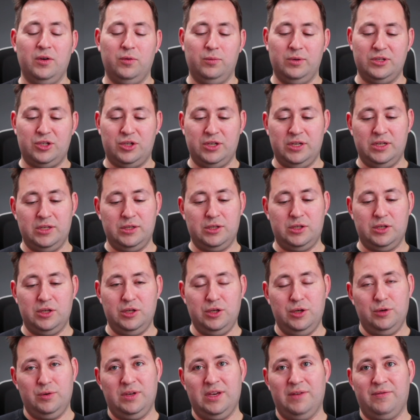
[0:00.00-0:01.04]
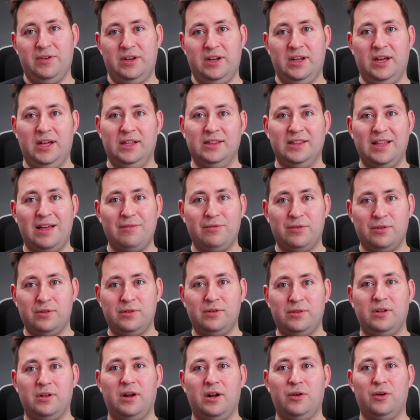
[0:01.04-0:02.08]
which is you give it a
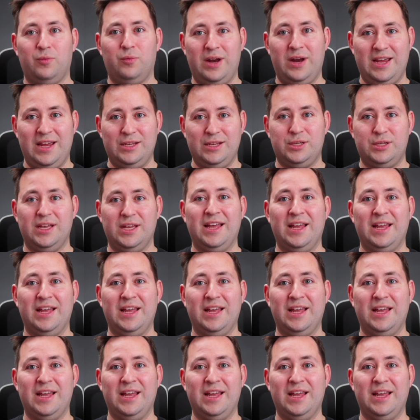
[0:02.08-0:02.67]
level, a race,